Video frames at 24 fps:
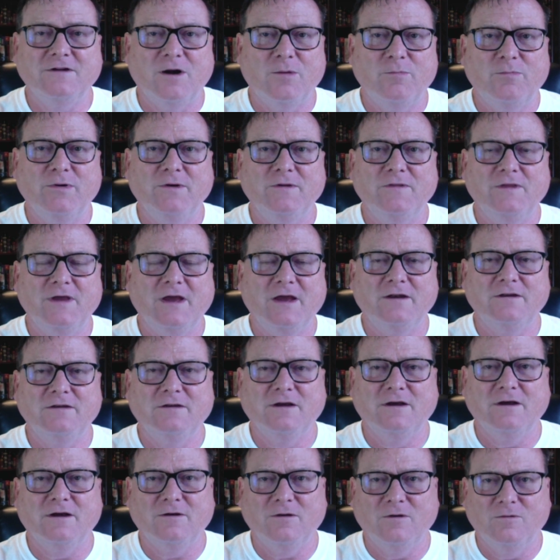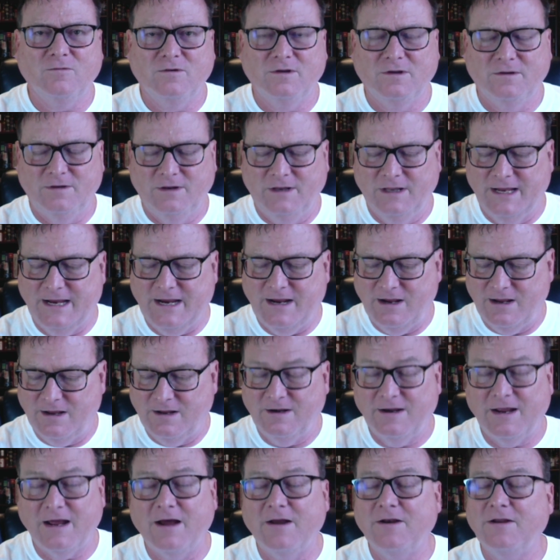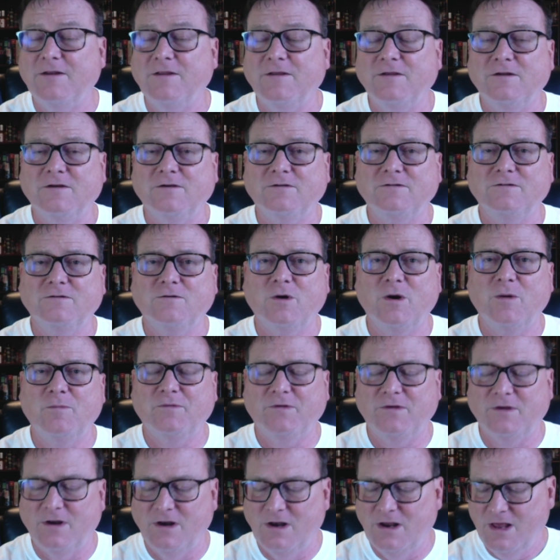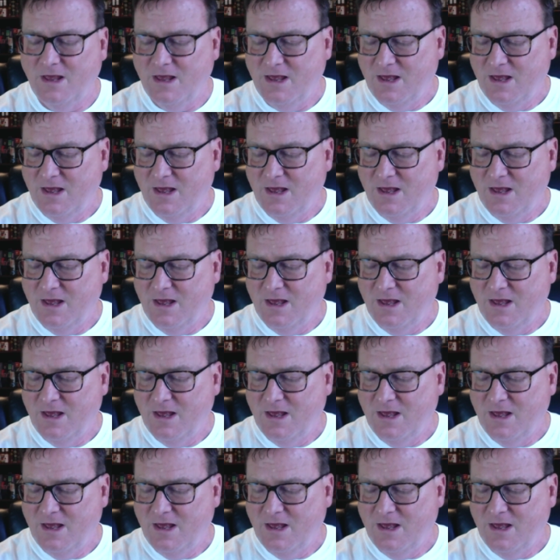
I'll put that link down in the description.